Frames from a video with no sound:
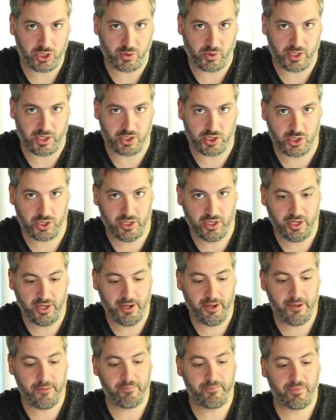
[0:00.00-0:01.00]
shortage?
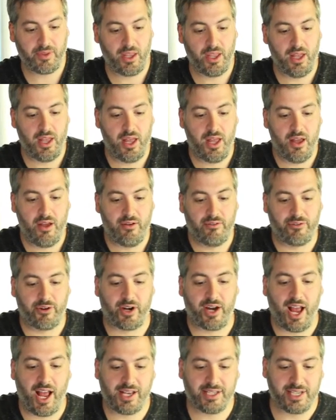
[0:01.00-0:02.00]

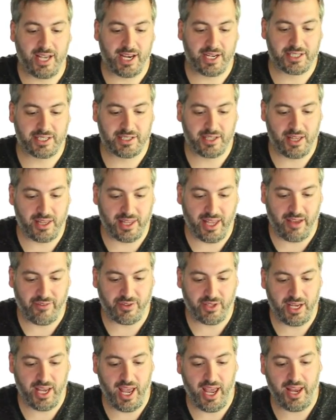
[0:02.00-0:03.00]
For context, the
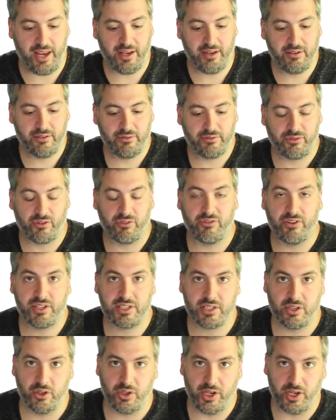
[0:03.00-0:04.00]
FDA for
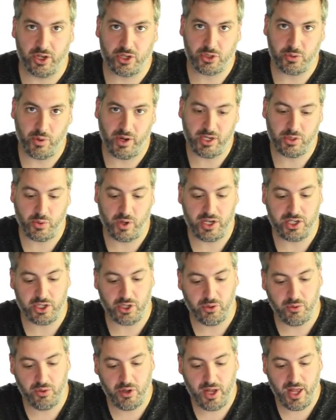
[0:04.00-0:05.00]
fiscal year
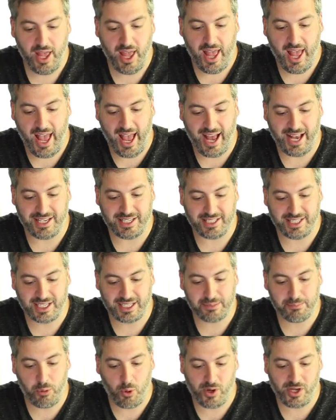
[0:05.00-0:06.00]
2022 had
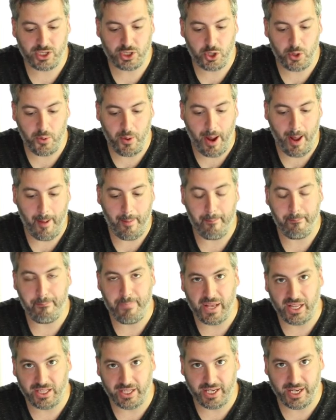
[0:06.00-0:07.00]
$6.2
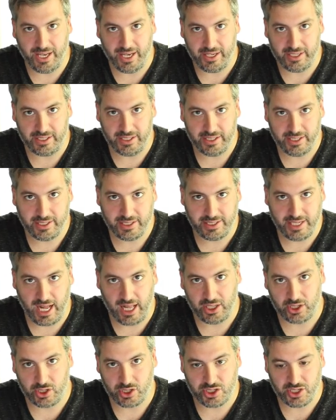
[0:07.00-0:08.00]
billion
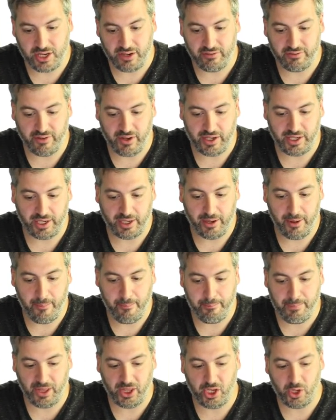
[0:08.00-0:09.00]
in funding.
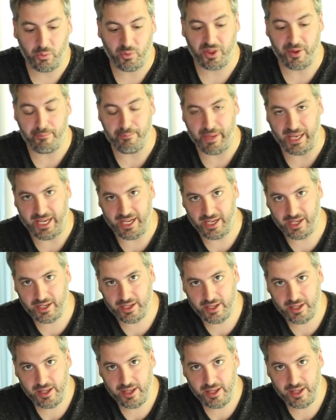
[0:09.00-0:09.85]
Billion with a B.